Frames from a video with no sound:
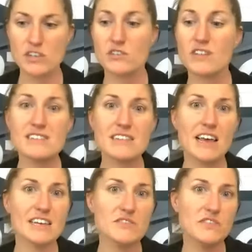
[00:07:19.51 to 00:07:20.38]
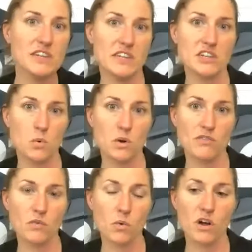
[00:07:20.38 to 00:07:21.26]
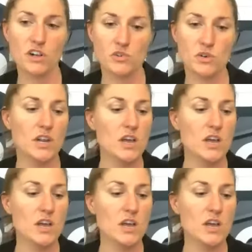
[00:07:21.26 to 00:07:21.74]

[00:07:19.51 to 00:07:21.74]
So that's the SVD 2400.